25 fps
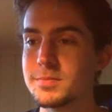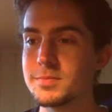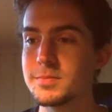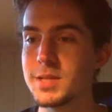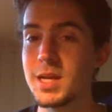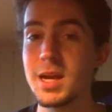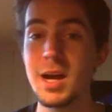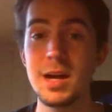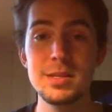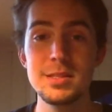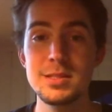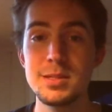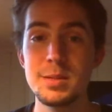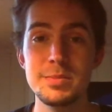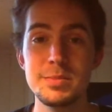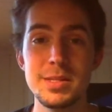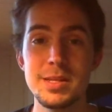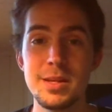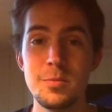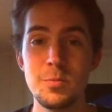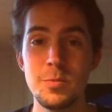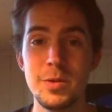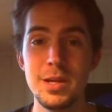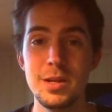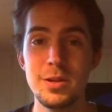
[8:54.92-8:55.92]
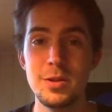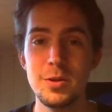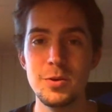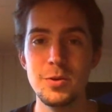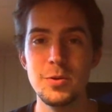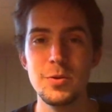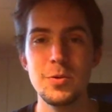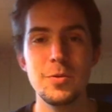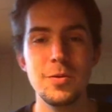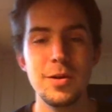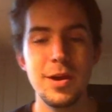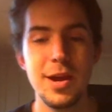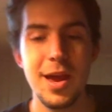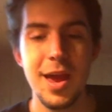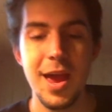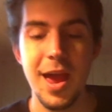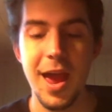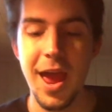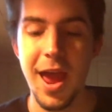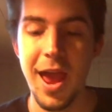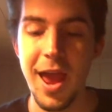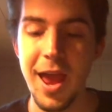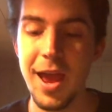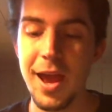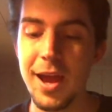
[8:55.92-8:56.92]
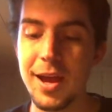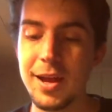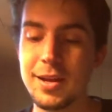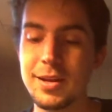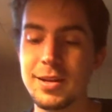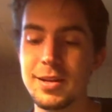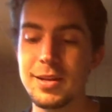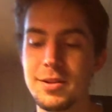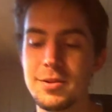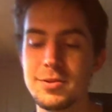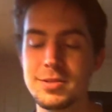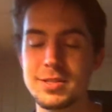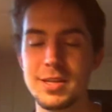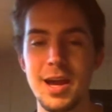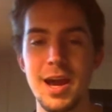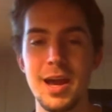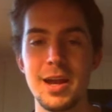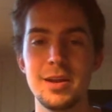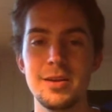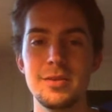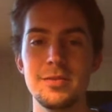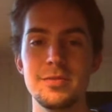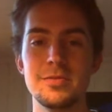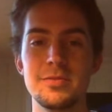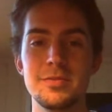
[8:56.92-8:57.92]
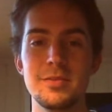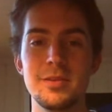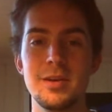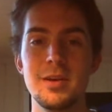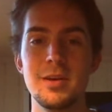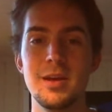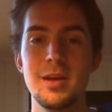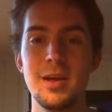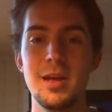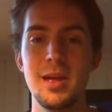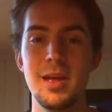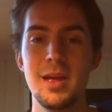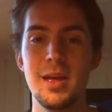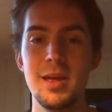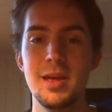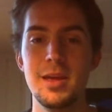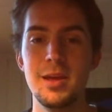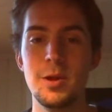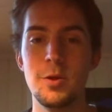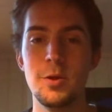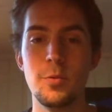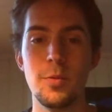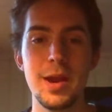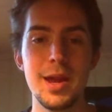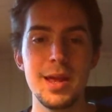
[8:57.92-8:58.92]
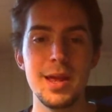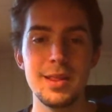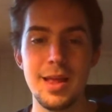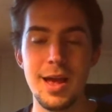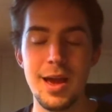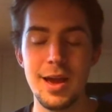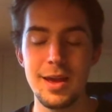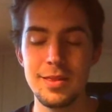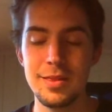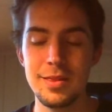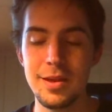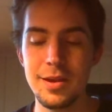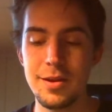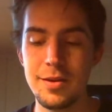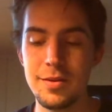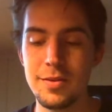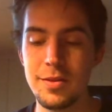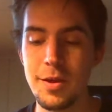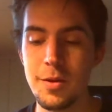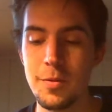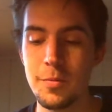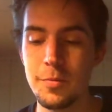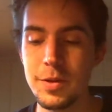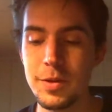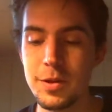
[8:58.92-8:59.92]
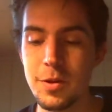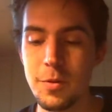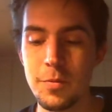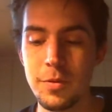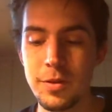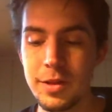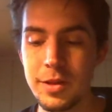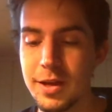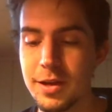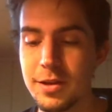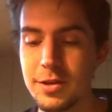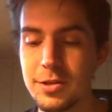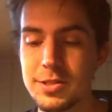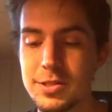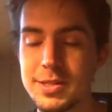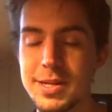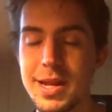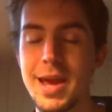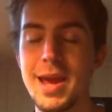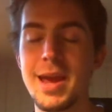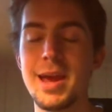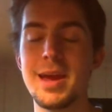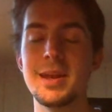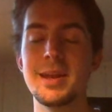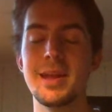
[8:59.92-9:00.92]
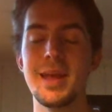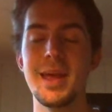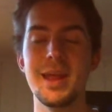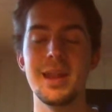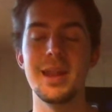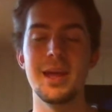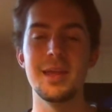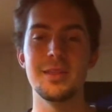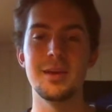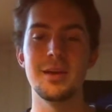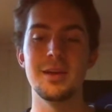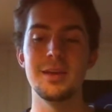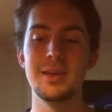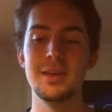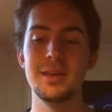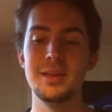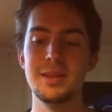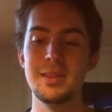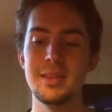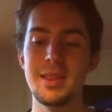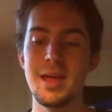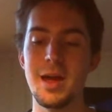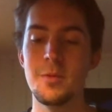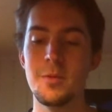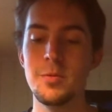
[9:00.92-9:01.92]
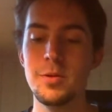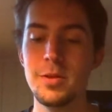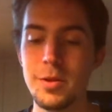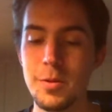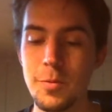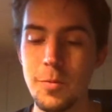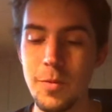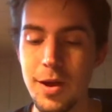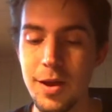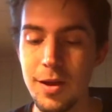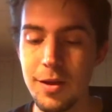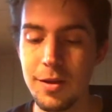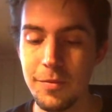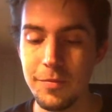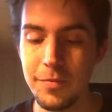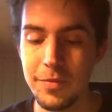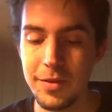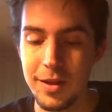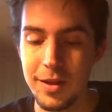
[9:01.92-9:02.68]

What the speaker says: customs than we do, and there's kind of a gray line there that we don't really understand, and I thought he did that really well.